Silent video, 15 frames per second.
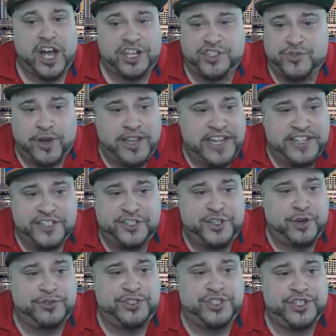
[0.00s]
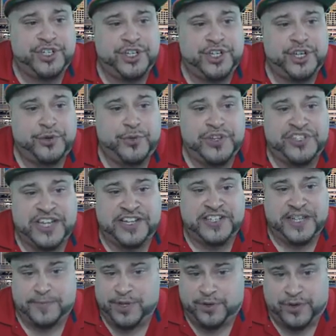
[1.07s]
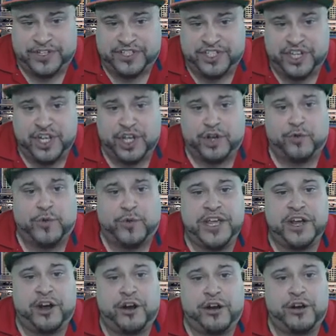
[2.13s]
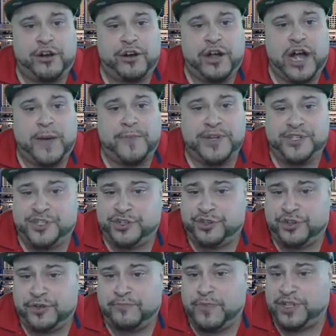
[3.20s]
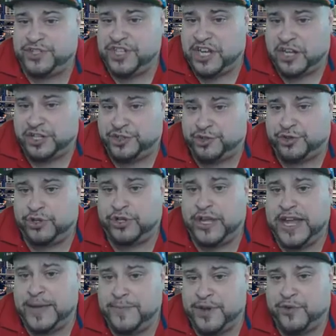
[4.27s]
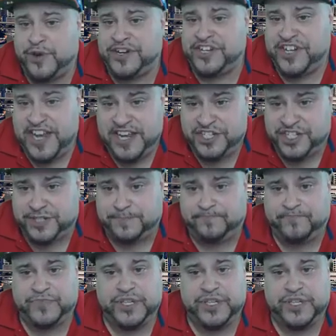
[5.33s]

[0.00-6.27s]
Australians don't resent immigrants. We are a mature, multicultural immigrant nation.